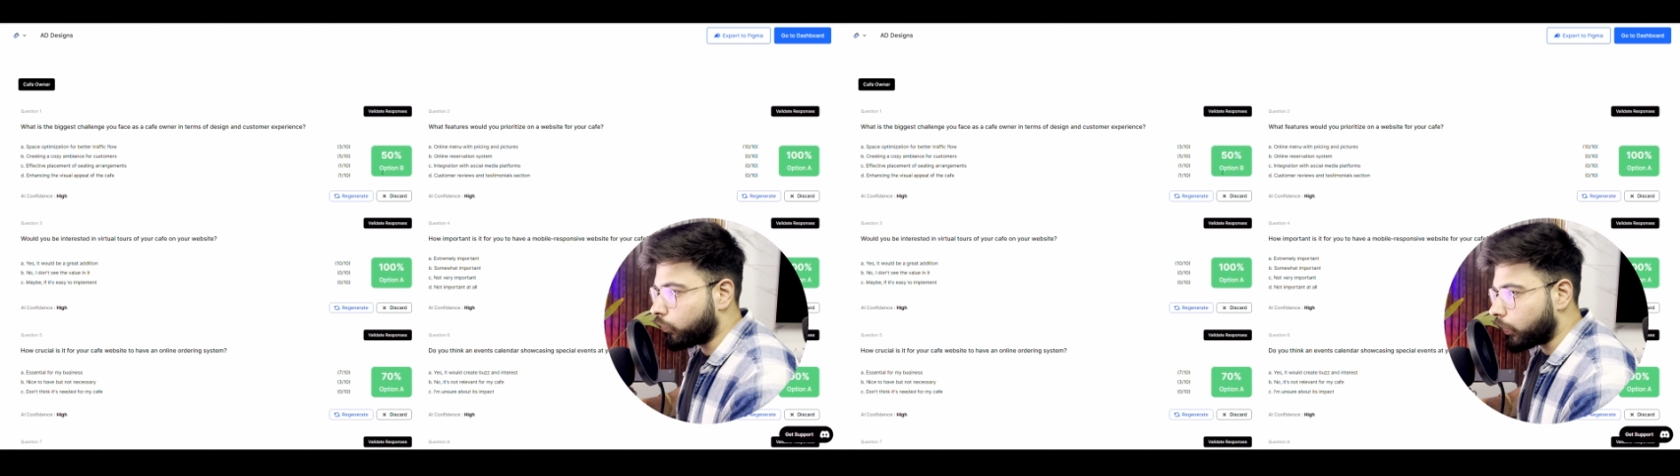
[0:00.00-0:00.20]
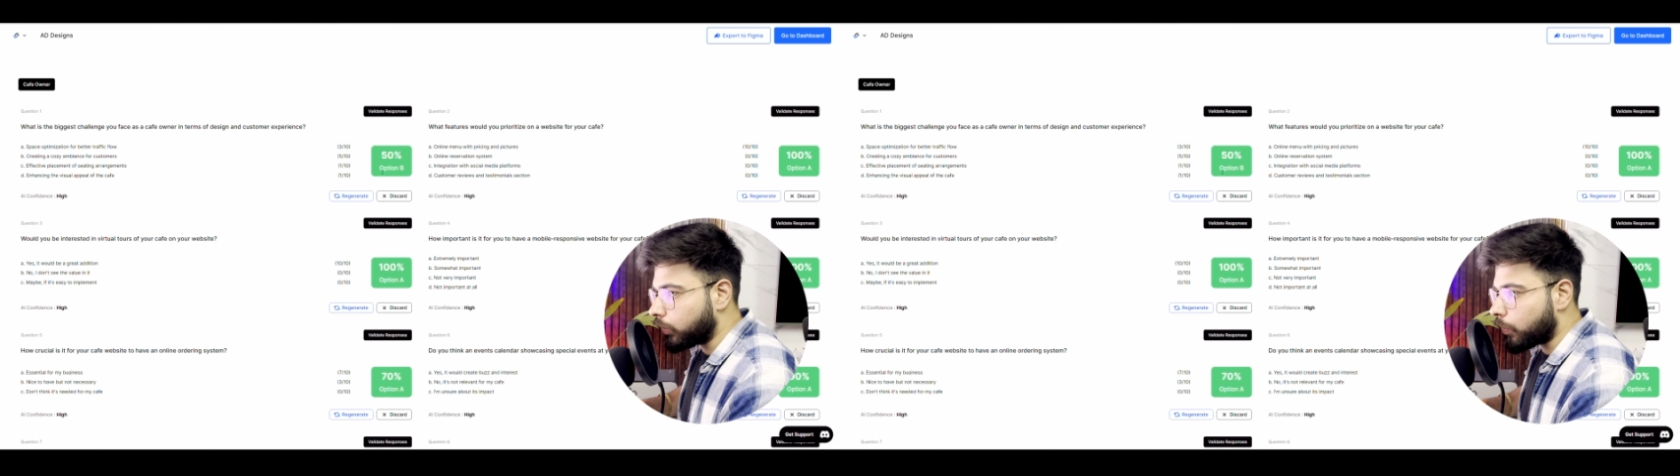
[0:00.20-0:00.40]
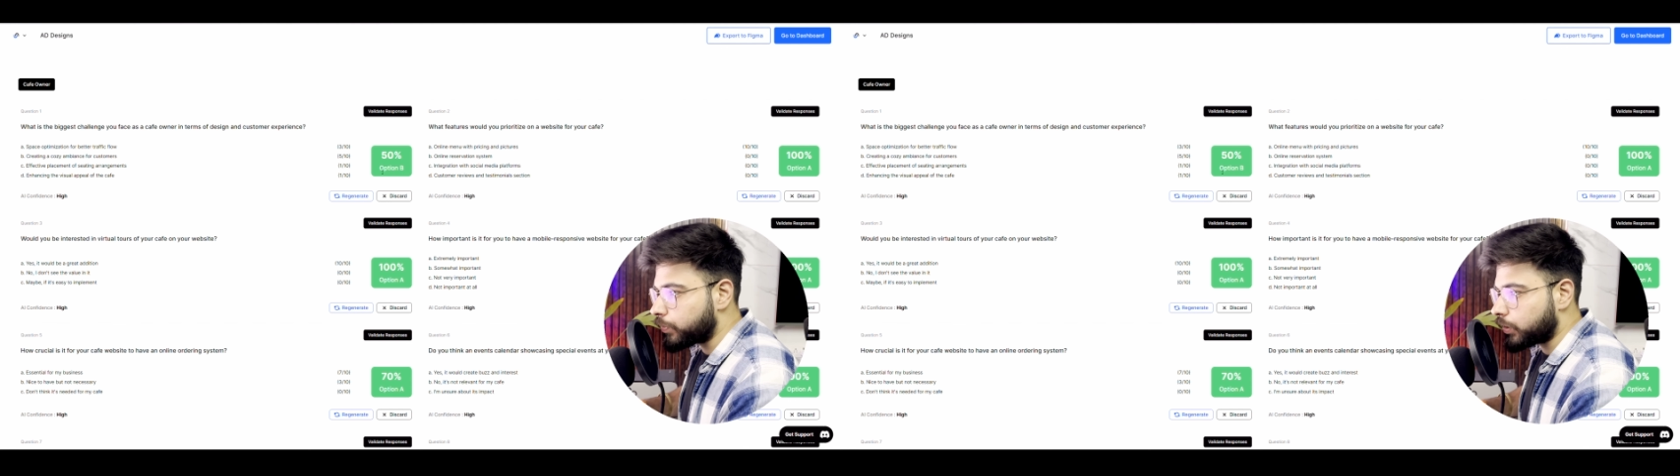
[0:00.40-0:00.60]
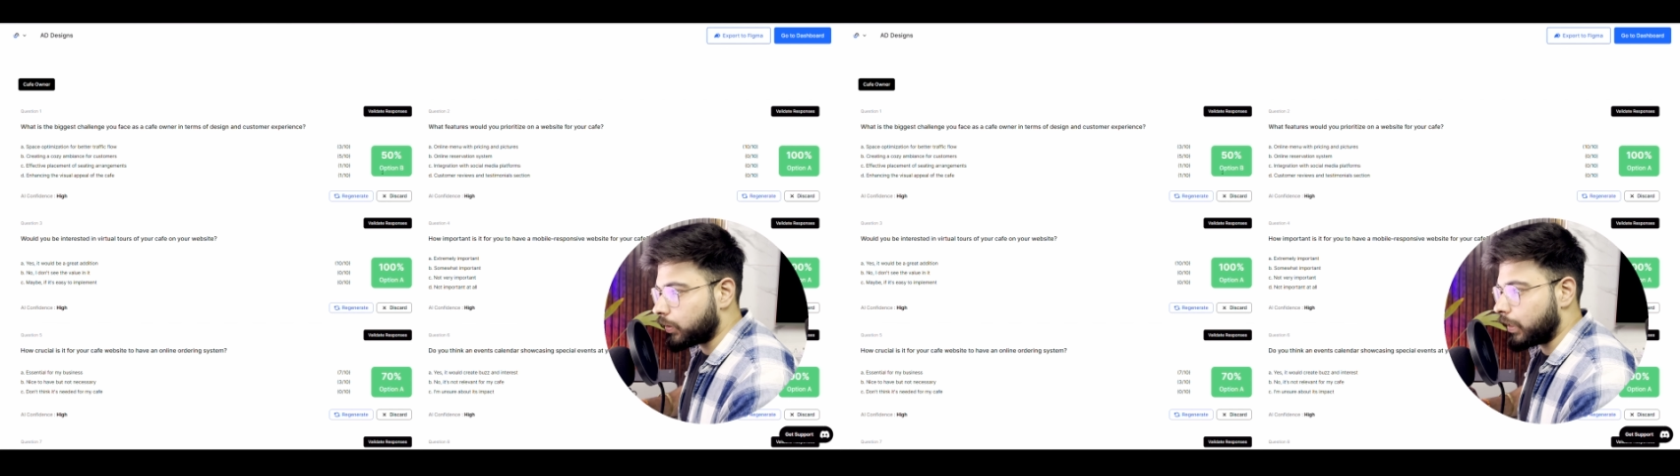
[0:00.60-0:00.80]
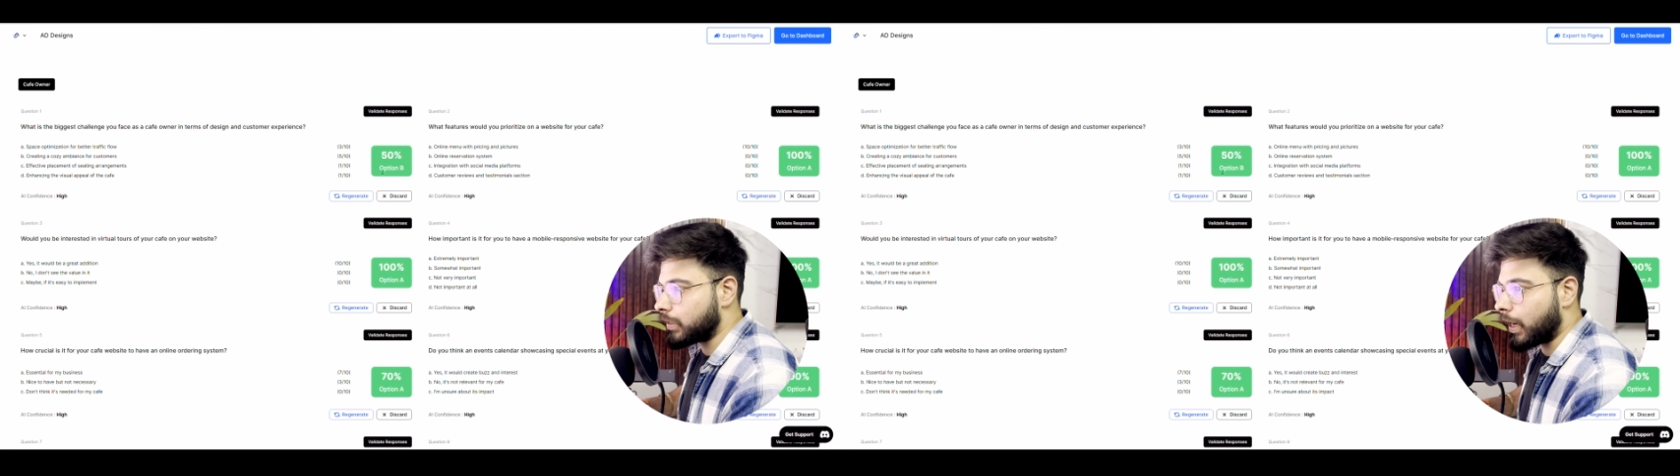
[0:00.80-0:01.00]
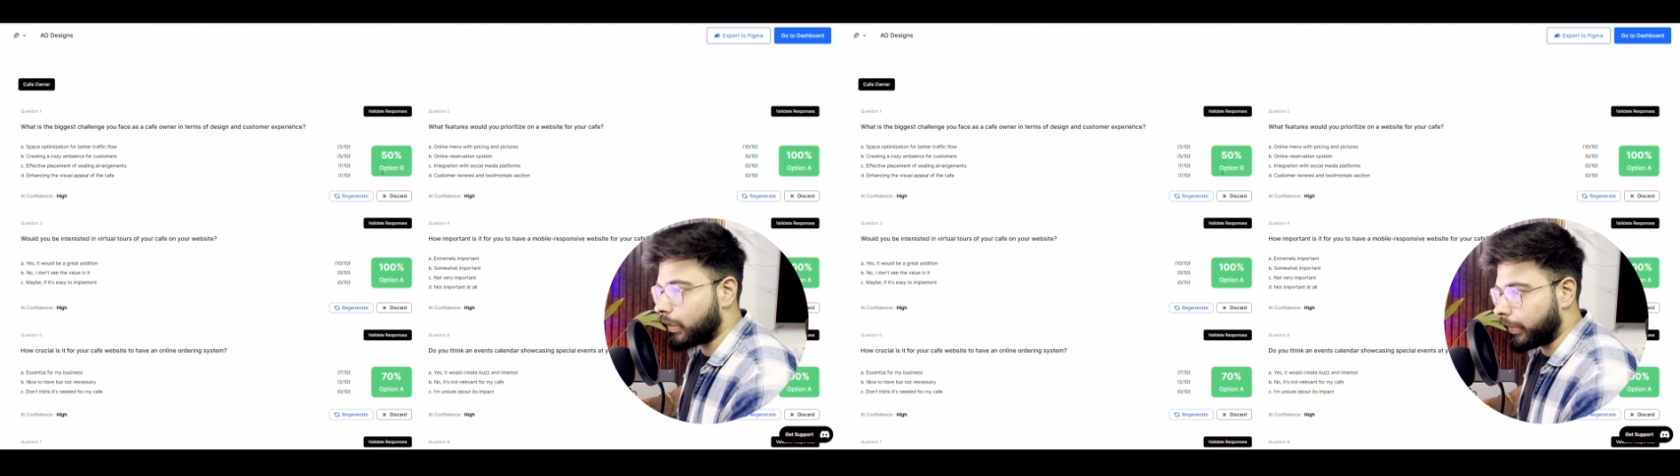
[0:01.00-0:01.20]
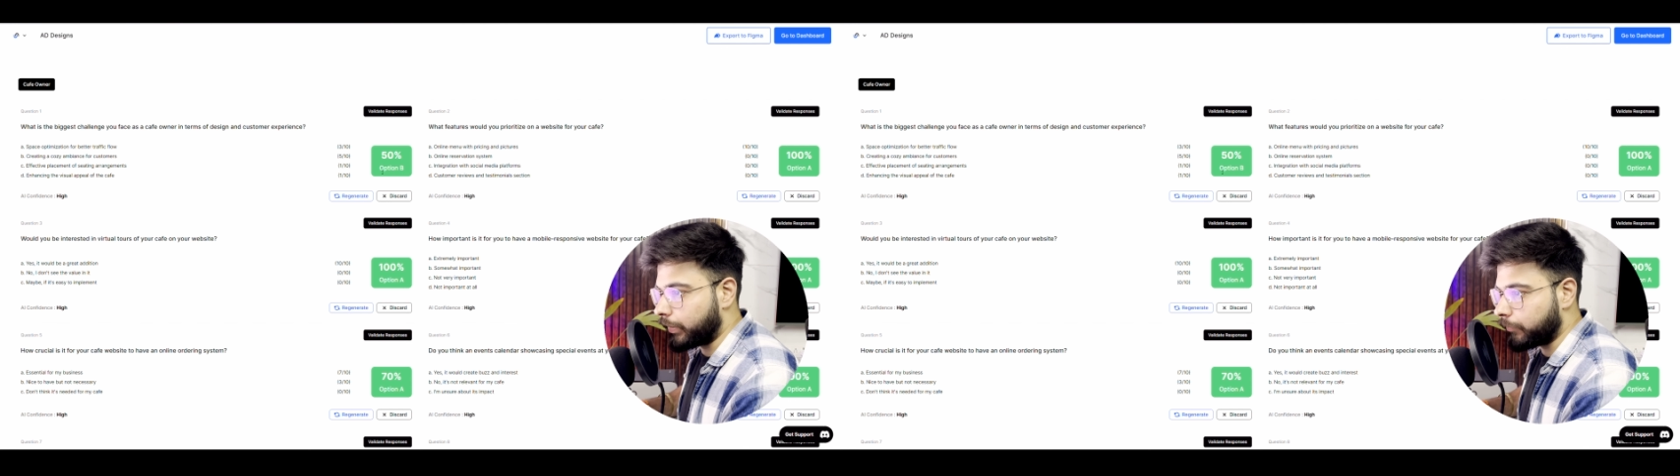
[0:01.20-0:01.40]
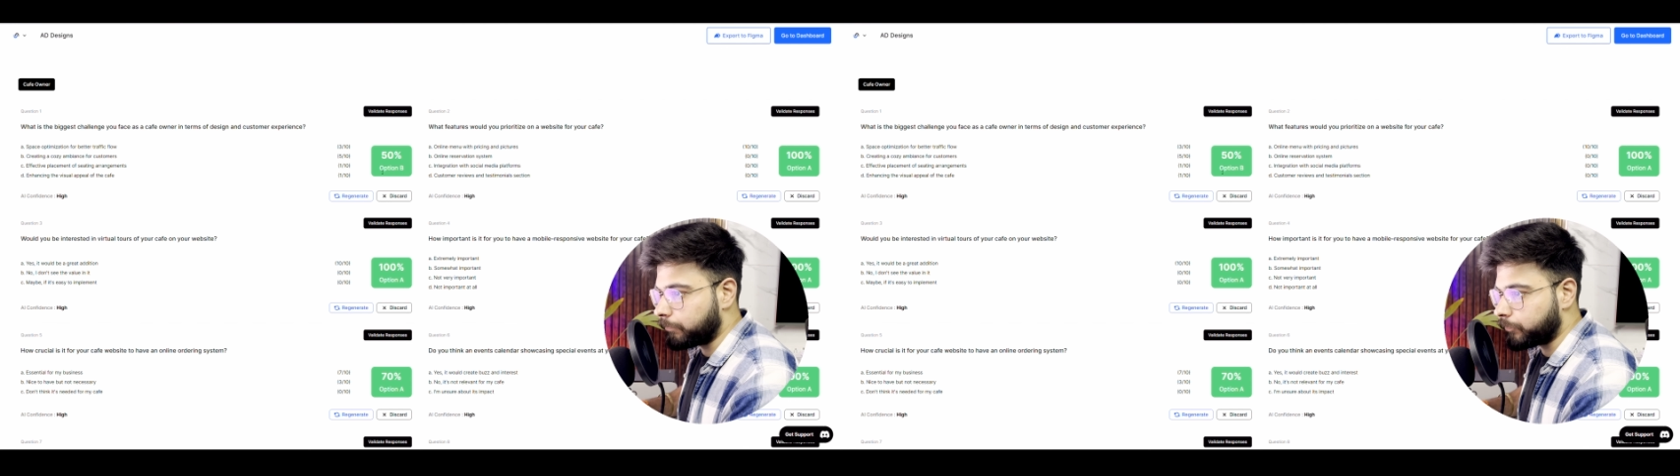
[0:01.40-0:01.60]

one option is highlighted.